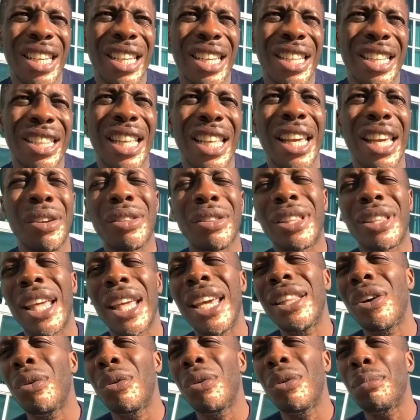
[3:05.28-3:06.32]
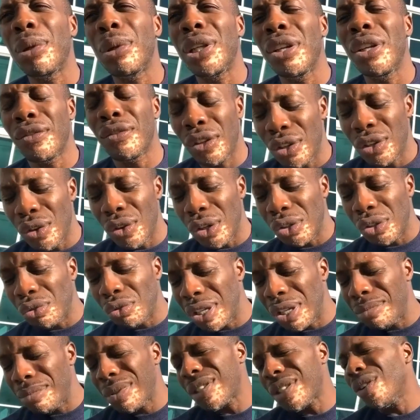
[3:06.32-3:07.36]
they don't believe in your
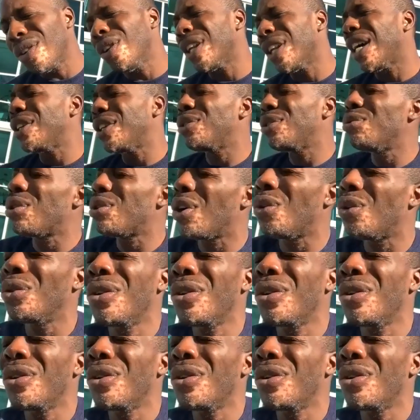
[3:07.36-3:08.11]
dreams, or that you don't